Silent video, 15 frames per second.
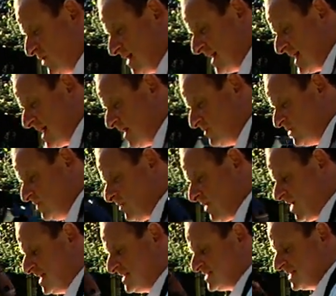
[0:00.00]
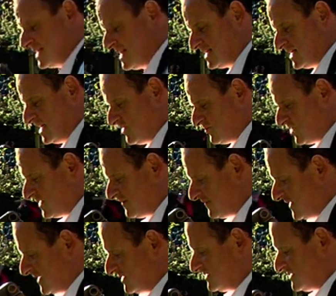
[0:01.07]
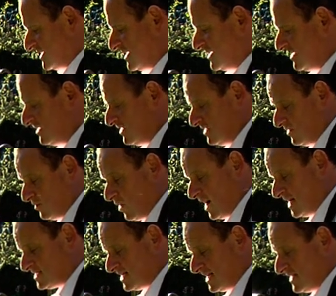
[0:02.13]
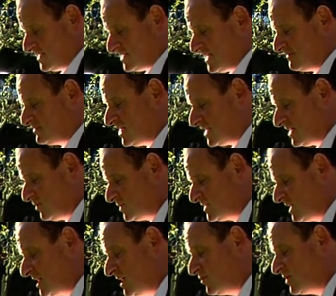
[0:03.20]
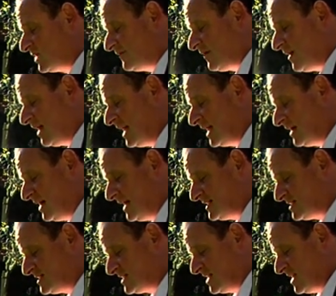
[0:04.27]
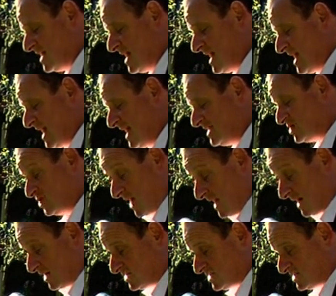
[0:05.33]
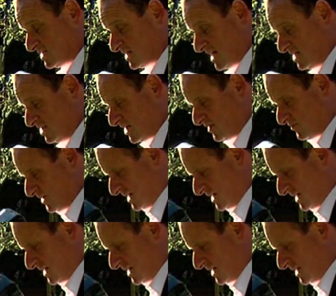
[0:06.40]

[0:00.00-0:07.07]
really help you isolate and get rid of things that will isolate the subject, and also get rid of highlights and shadows that you don't